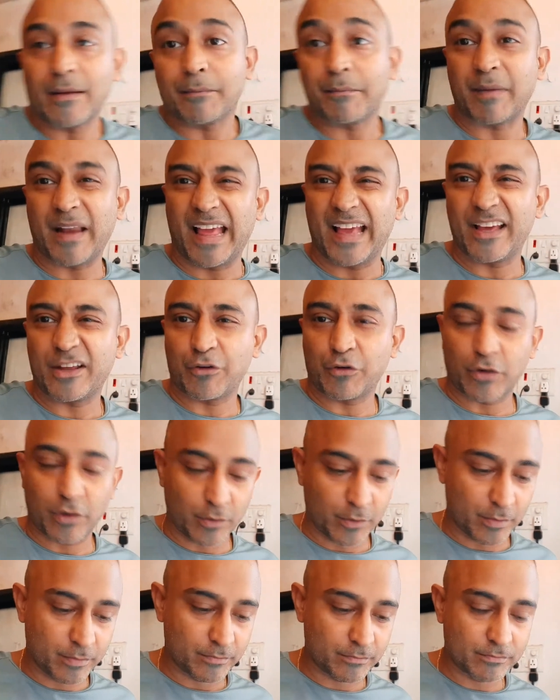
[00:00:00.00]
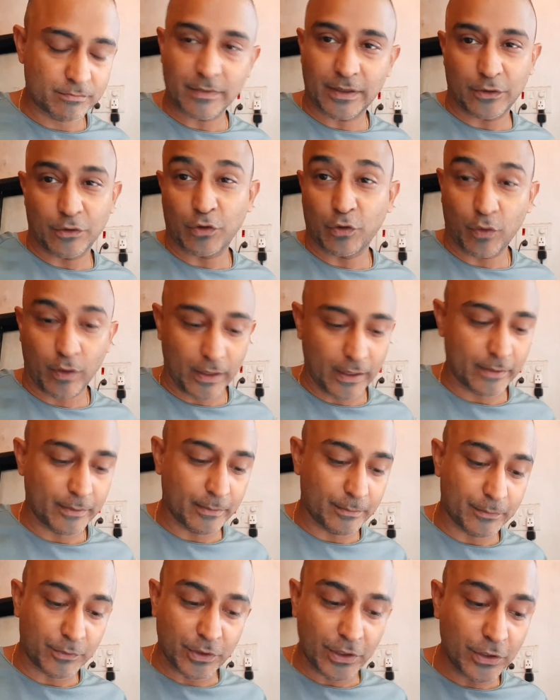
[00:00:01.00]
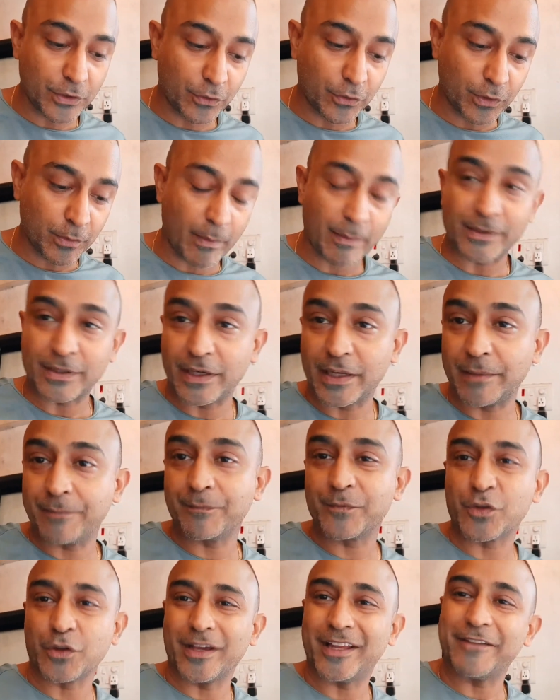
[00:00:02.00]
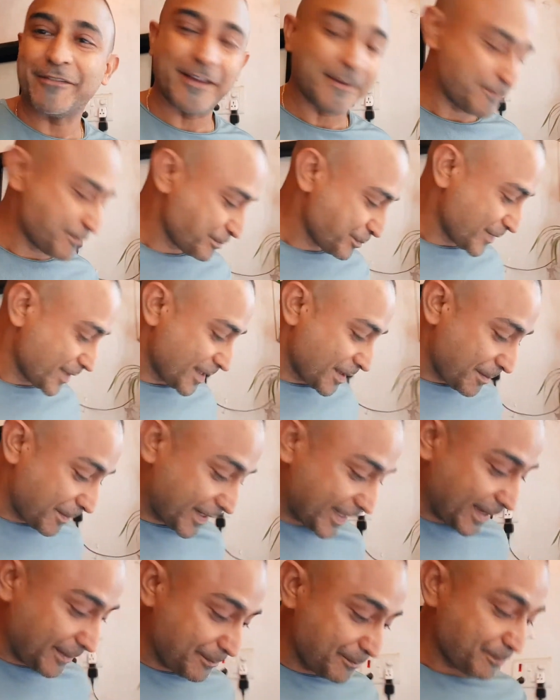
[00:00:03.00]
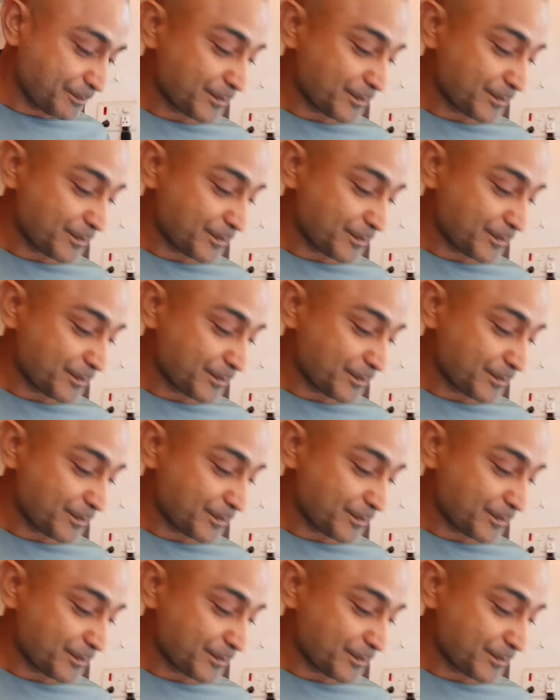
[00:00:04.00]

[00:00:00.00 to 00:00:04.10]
plier, or I don't know, I really don't remember the name. So anyway, but yeah,